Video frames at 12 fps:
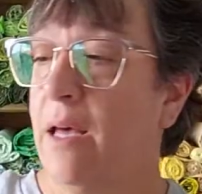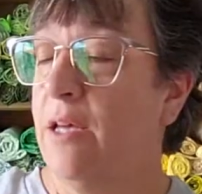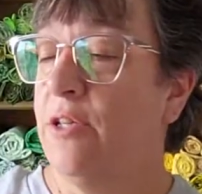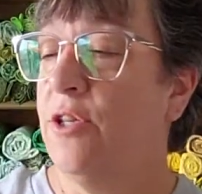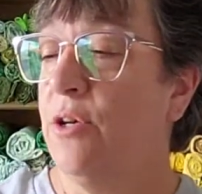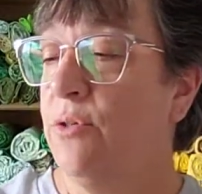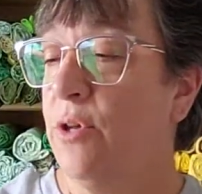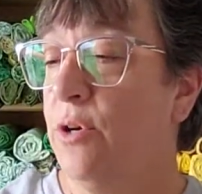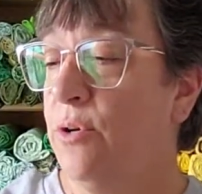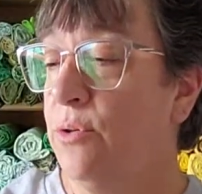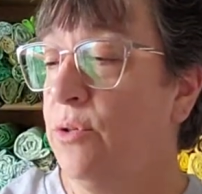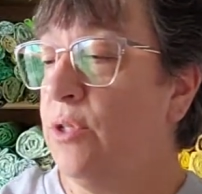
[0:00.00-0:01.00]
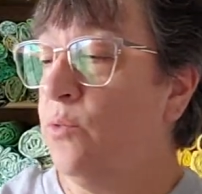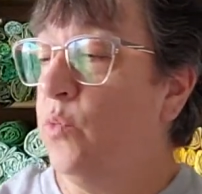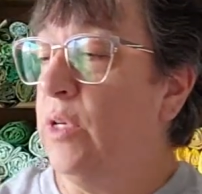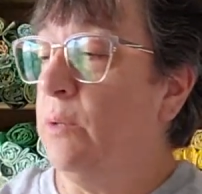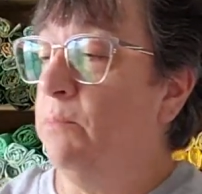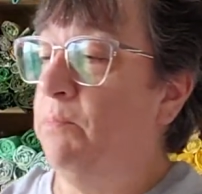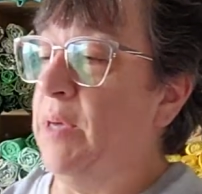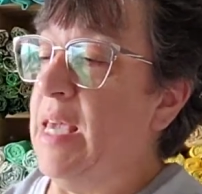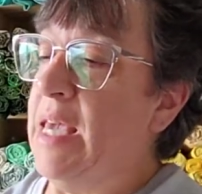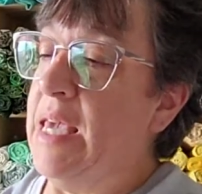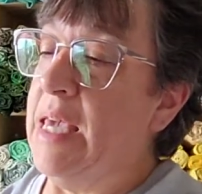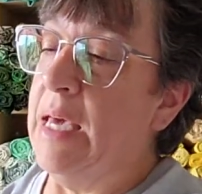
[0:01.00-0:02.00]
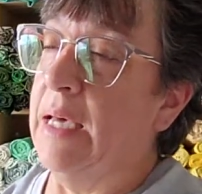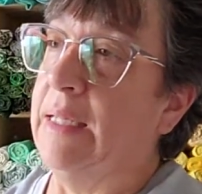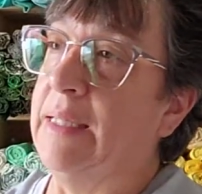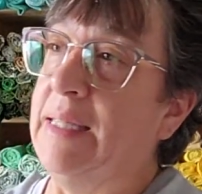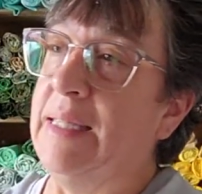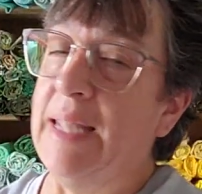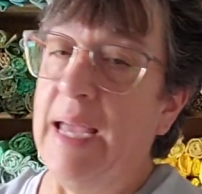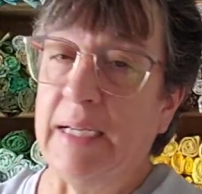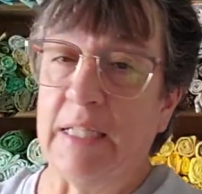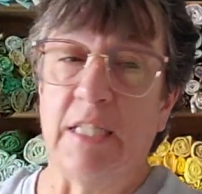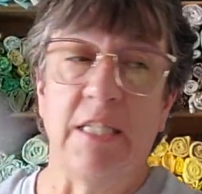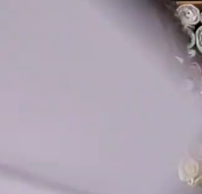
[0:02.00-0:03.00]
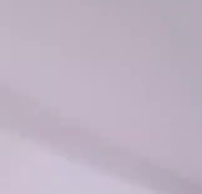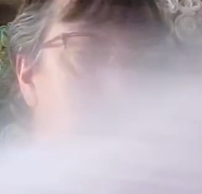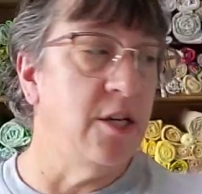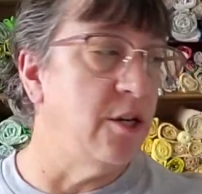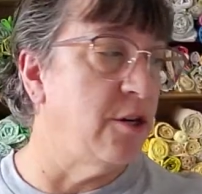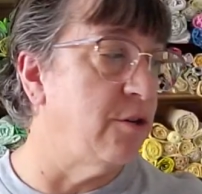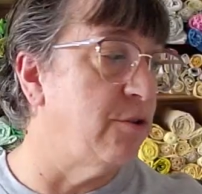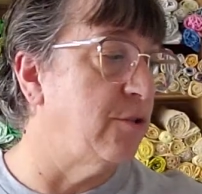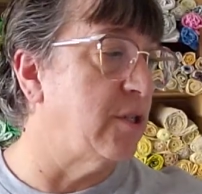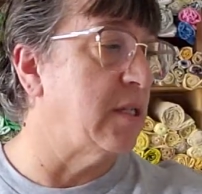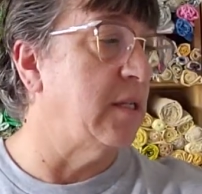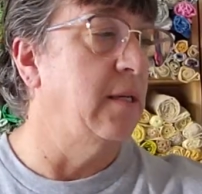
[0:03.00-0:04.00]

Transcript: So those will be next year's